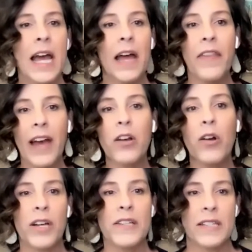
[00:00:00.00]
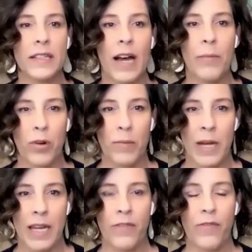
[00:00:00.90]
and that costs a lot more
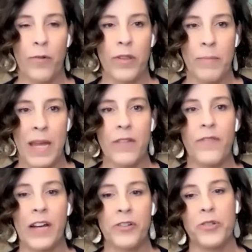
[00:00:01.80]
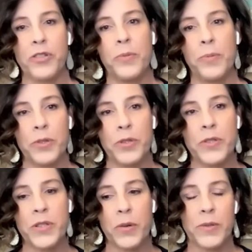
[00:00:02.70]
money for the manufacturer to
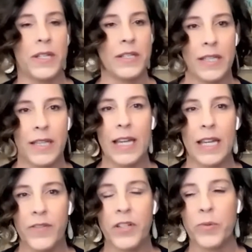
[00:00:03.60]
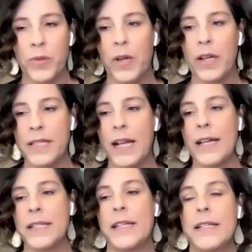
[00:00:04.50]
produce those into the individual
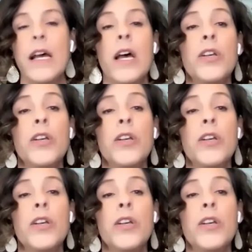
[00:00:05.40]
sizes.